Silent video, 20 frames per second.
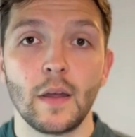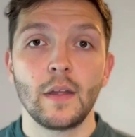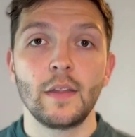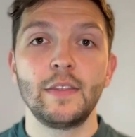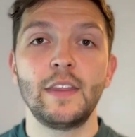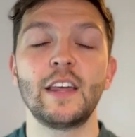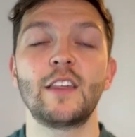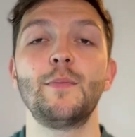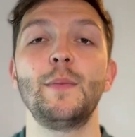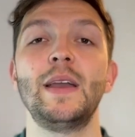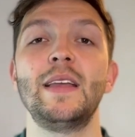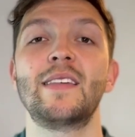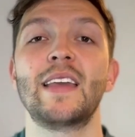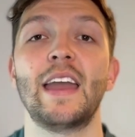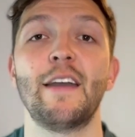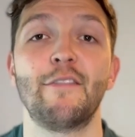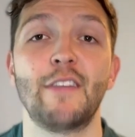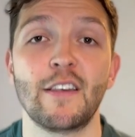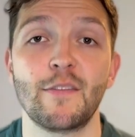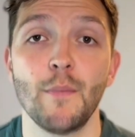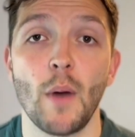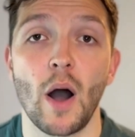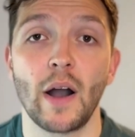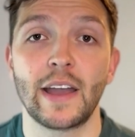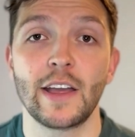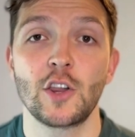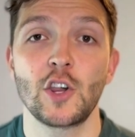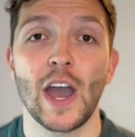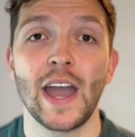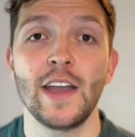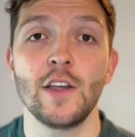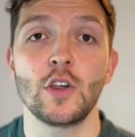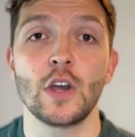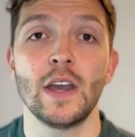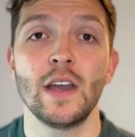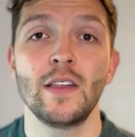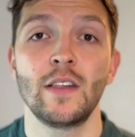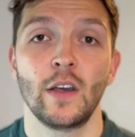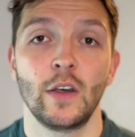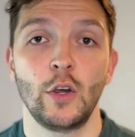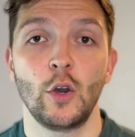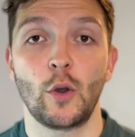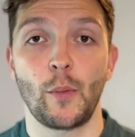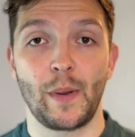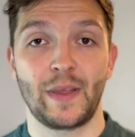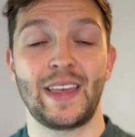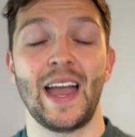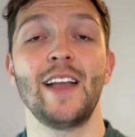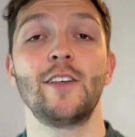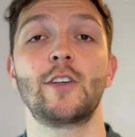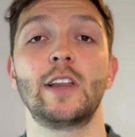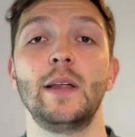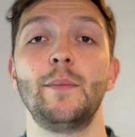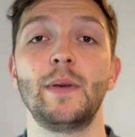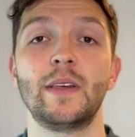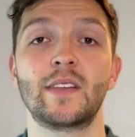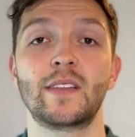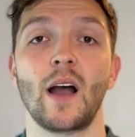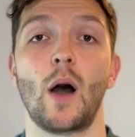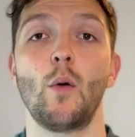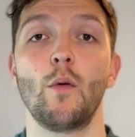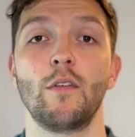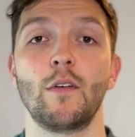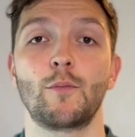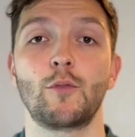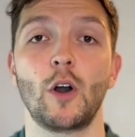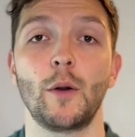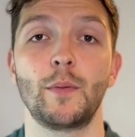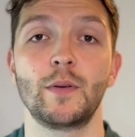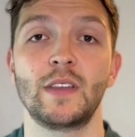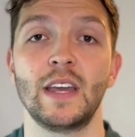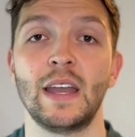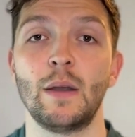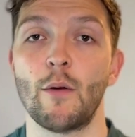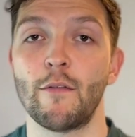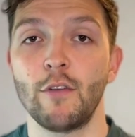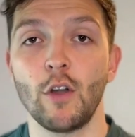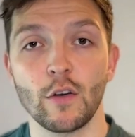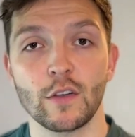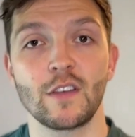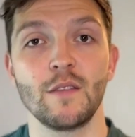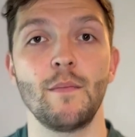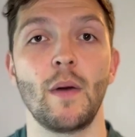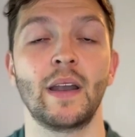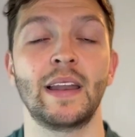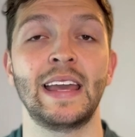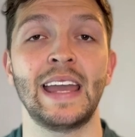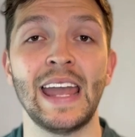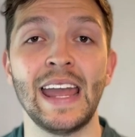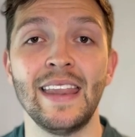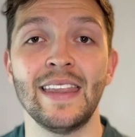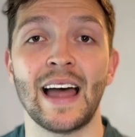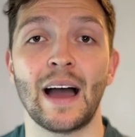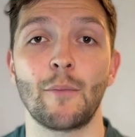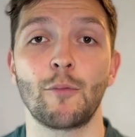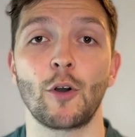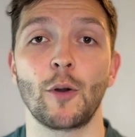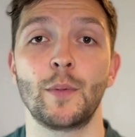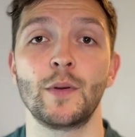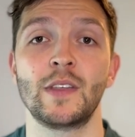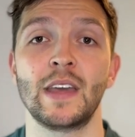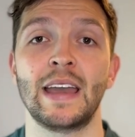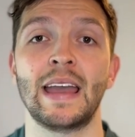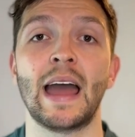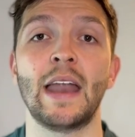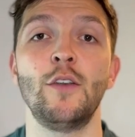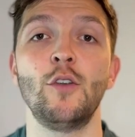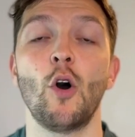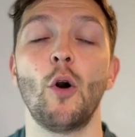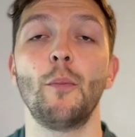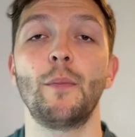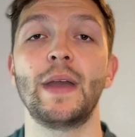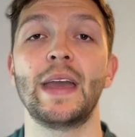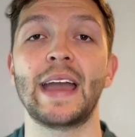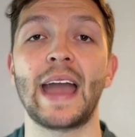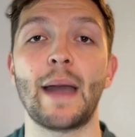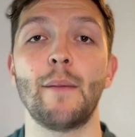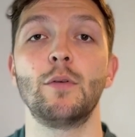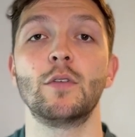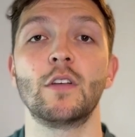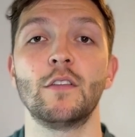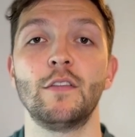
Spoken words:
This means that if there's market changes, you could potentially be stuck with a property with lots of money in that property and not being able to